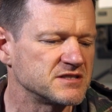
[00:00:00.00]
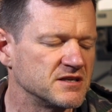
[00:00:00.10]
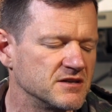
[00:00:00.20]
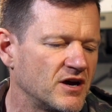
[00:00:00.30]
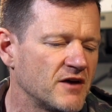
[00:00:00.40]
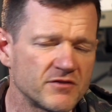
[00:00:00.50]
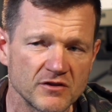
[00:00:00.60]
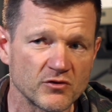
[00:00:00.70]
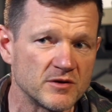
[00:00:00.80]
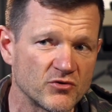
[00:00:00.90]
is that I have the
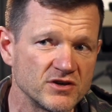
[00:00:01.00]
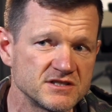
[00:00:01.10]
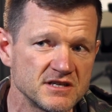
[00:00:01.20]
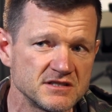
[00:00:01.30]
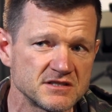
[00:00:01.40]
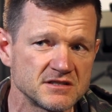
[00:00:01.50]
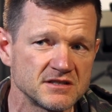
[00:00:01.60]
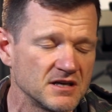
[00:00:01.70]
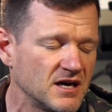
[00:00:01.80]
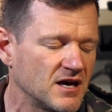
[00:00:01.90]
3 presets,
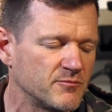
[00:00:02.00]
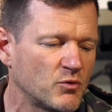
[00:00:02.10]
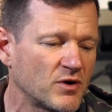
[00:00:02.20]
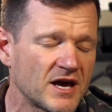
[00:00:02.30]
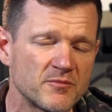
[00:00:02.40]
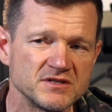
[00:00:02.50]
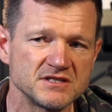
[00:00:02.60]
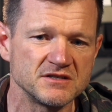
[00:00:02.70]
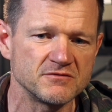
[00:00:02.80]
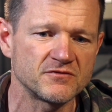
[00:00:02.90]
but what
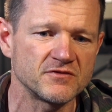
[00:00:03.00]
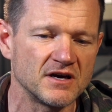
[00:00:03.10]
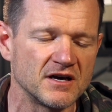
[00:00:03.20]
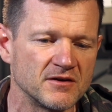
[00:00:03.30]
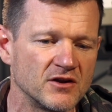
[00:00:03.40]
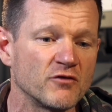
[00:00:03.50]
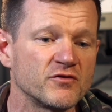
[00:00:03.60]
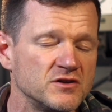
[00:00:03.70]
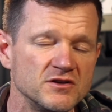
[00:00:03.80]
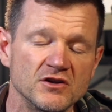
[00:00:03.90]
happens if, and
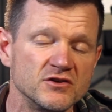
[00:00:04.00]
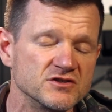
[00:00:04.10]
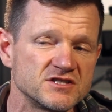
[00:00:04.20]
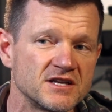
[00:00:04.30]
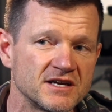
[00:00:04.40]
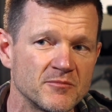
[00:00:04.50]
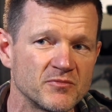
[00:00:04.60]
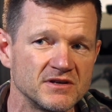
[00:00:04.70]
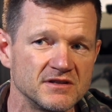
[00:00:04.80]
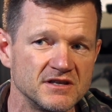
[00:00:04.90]
often you're setting
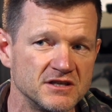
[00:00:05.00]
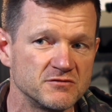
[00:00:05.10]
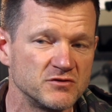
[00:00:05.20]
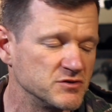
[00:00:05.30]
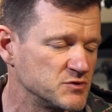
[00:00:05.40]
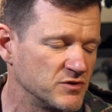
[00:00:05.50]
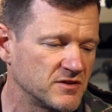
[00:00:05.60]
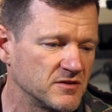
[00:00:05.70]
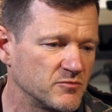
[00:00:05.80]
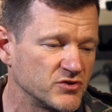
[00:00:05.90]
up the interviews
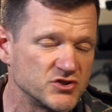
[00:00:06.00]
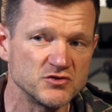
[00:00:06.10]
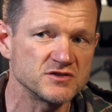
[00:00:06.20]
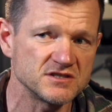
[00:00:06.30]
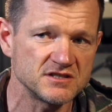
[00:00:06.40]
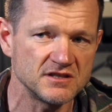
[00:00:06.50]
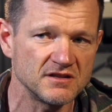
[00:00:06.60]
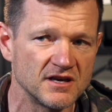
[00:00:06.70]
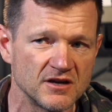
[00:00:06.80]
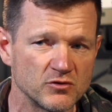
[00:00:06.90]
with the producer sitting
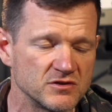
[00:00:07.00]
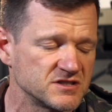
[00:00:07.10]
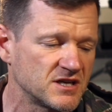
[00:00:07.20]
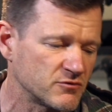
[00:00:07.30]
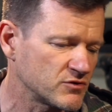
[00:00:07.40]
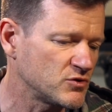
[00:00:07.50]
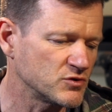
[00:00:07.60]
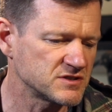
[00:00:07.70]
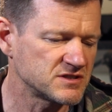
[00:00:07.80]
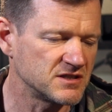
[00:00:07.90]
there or the sound
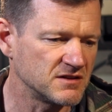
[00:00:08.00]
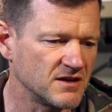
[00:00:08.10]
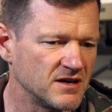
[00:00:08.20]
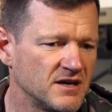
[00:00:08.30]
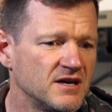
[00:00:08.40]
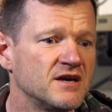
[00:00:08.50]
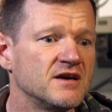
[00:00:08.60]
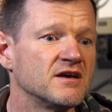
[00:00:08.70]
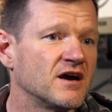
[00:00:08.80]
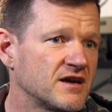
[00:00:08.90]
recorder sitting there.
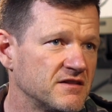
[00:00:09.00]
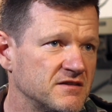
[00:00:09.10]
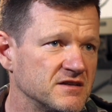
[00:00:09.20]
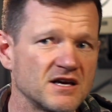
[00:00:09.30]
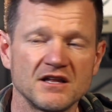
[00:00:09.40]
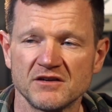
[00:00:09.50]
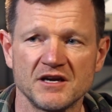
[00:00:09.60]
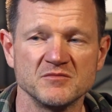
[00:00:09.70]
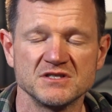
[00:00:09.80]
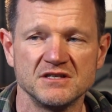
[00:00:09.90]
Okay, then the talent
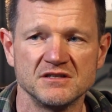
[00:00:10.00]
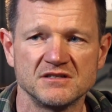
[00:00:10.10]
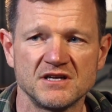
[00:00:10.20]
comes in and the